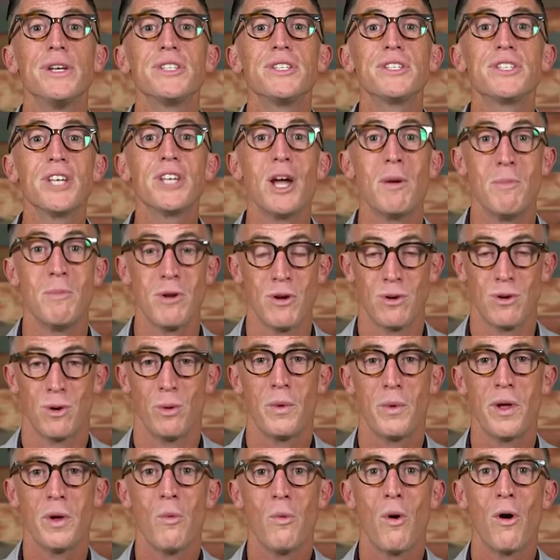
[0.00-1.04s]
summer,
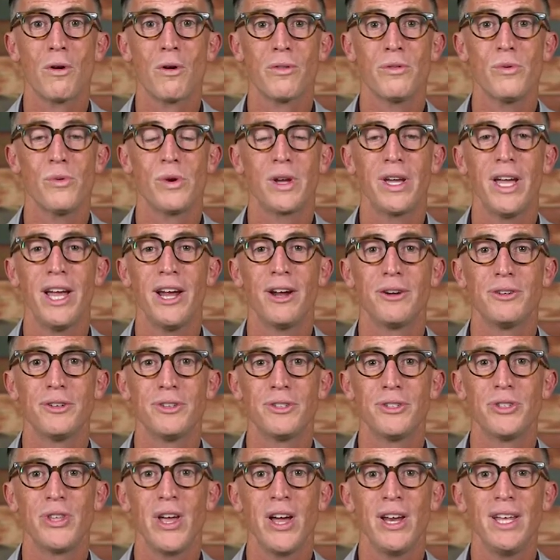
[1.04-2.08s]
we walk through a character
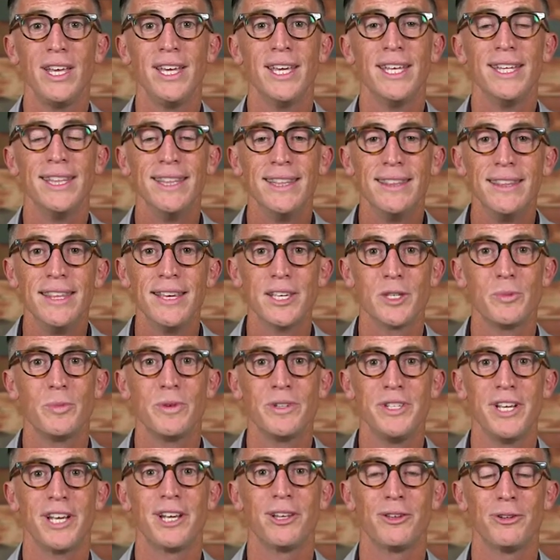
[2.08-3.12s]
study, and this
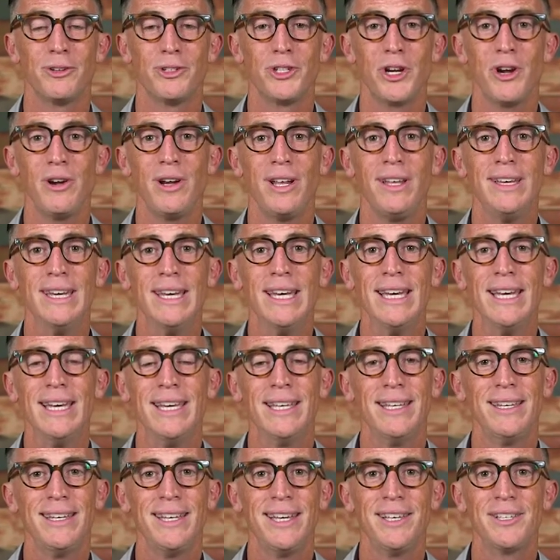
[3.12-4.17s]
particular journey
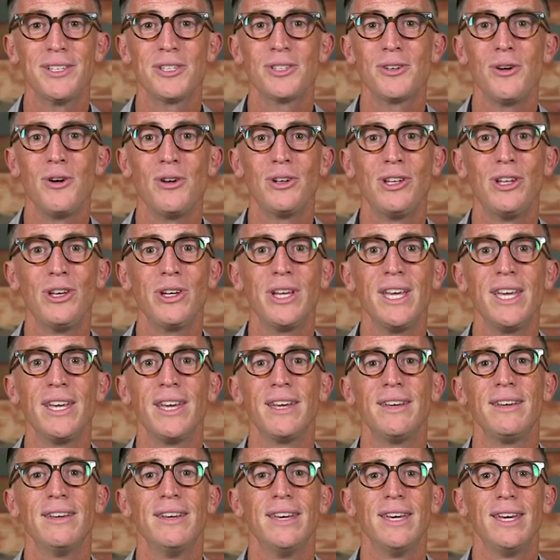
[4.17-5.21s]
leads us on
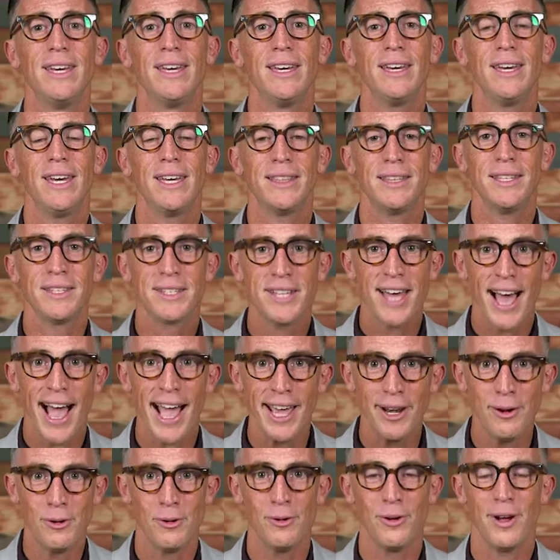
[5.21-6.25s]
looking at the
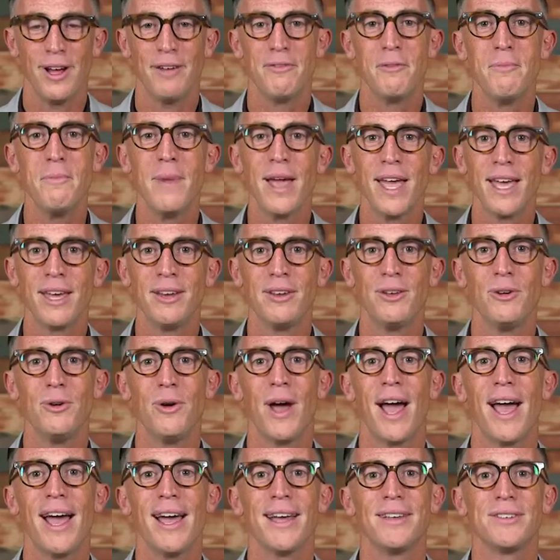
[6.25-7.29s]
title of a man who
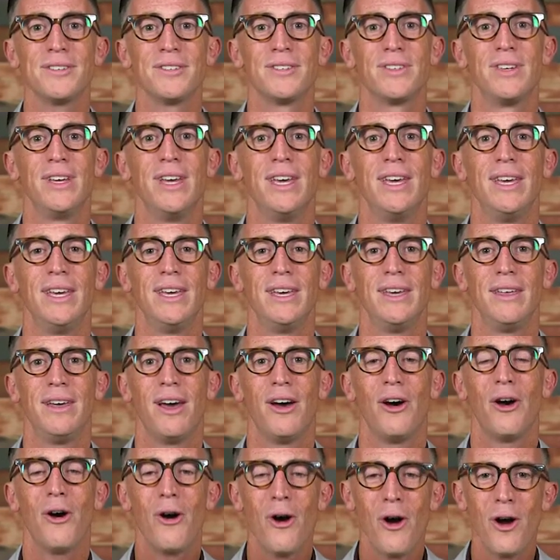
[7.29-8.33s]
has
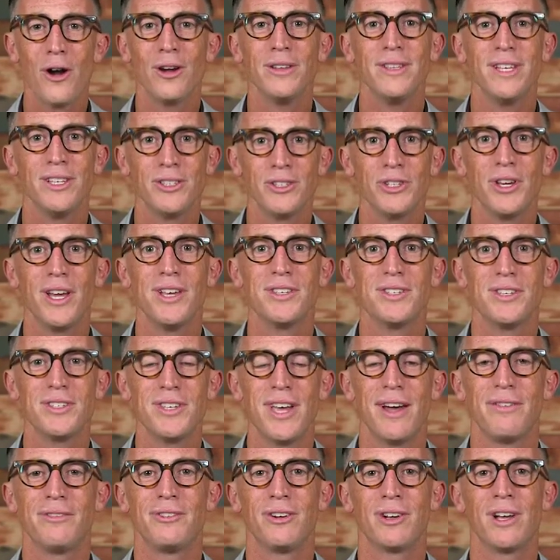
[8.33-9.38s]
a heart that chases
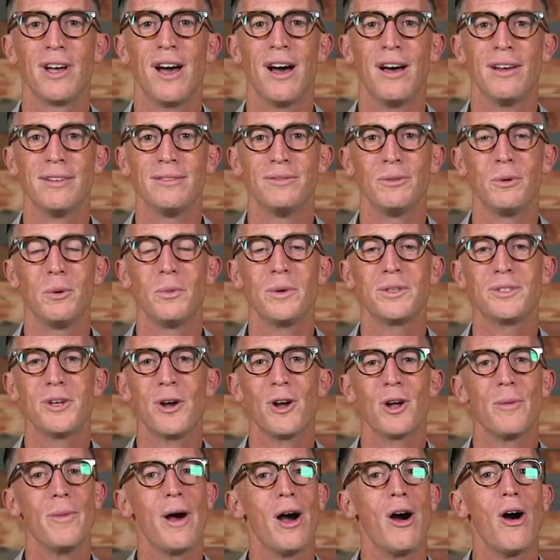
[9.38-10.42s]
after God. When we
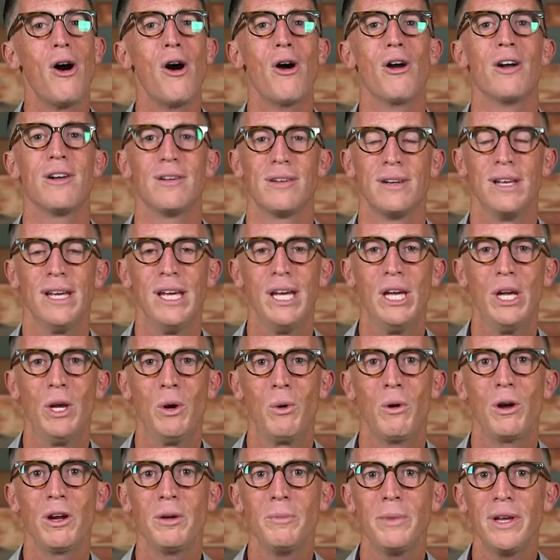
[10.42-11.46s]
talk about heart,
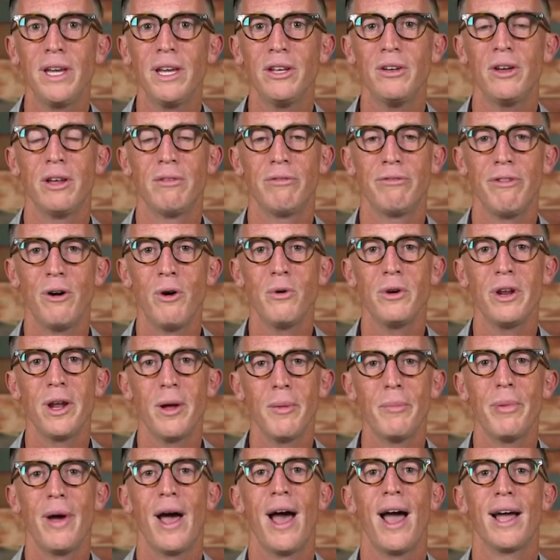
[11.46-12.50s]
we're going to begin to unfold and
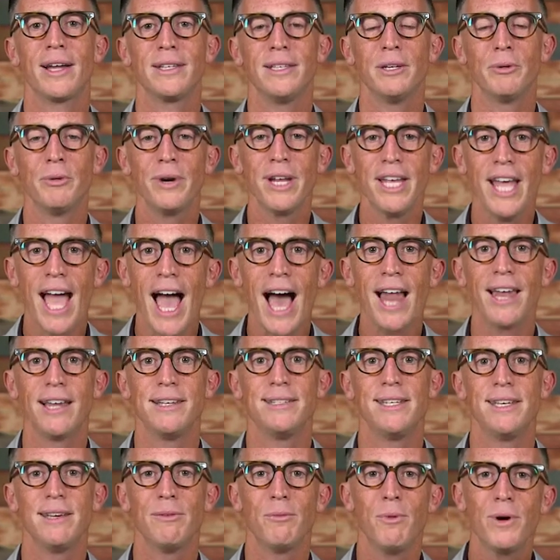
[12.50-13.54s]
unpack the
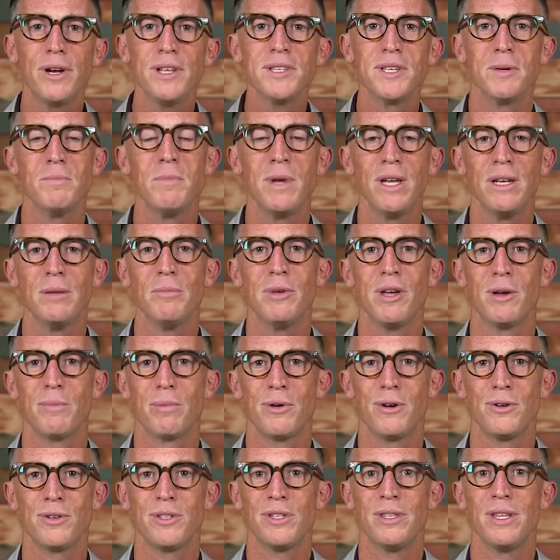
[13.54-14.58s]
reality of what does it mean to be a
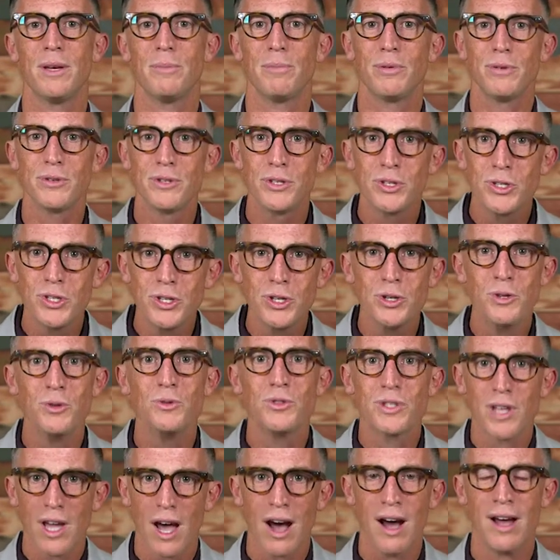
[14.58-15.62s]
person that
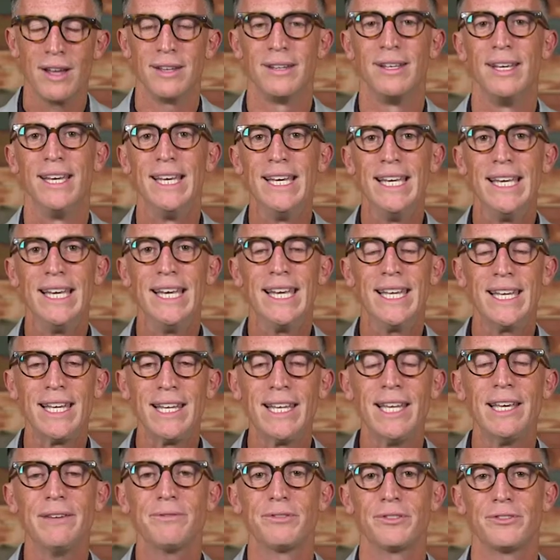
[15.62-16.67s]
pursues God and
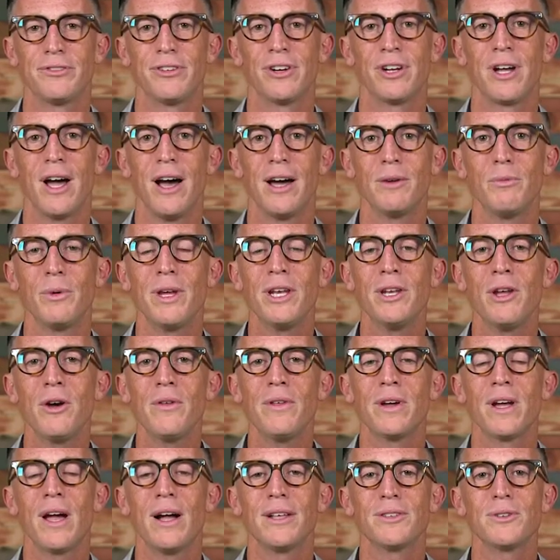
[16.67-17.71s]
lives for God. We know
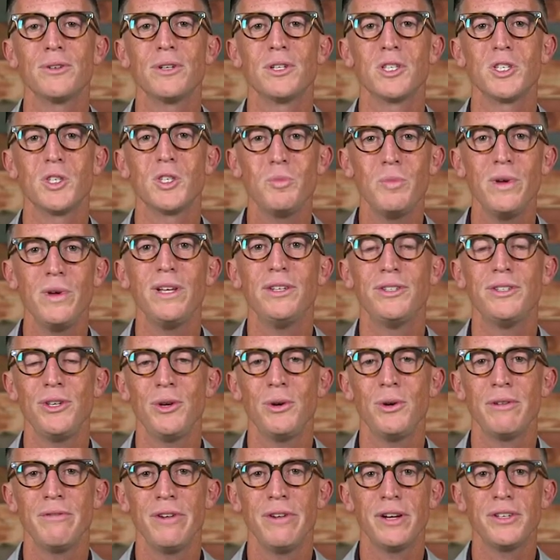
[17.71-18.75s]
that God's going to speak to
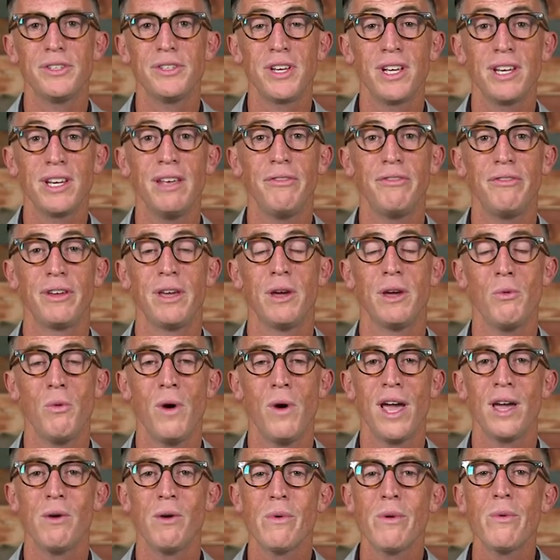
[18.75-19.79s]
you in a very significant
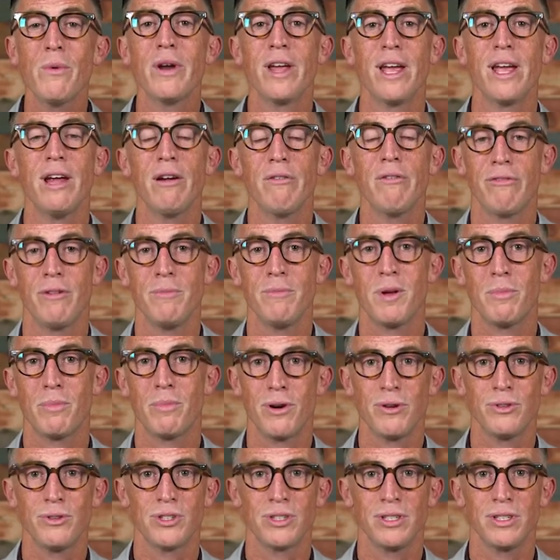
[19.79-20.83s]
way, and we want to hear from you
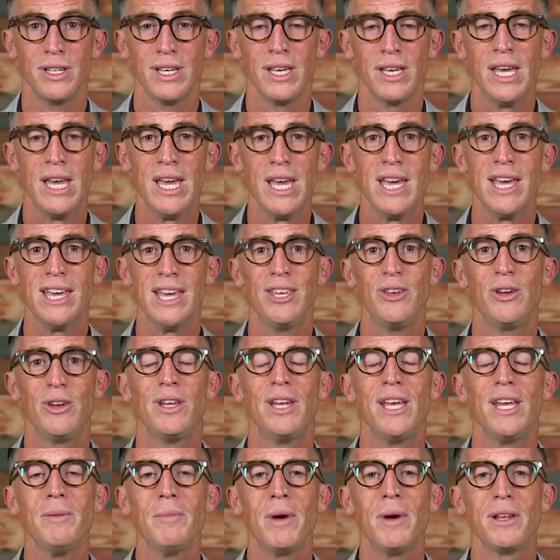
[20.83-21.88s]
personally. You
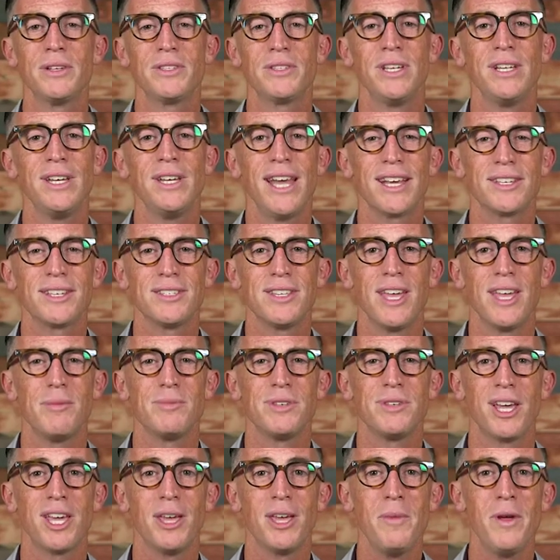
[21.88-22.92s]
can email us at
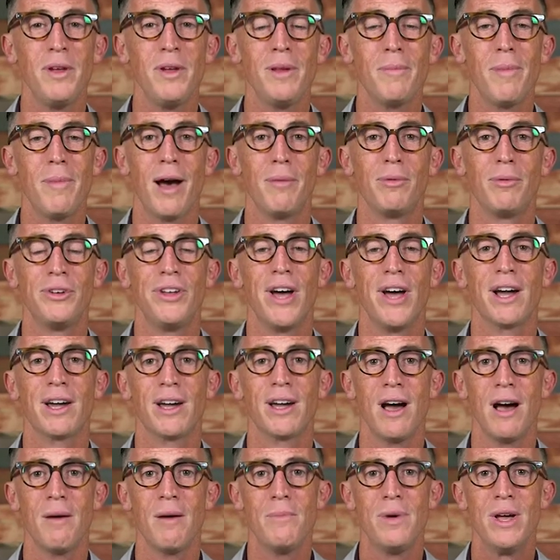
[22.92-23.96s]

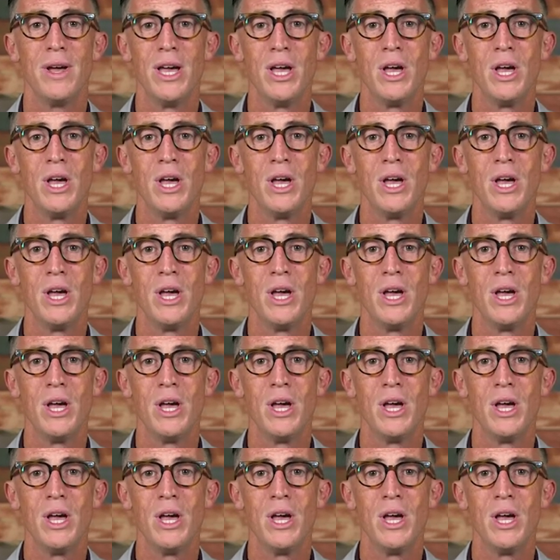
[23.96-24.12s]
nextsteps@communitybible.com.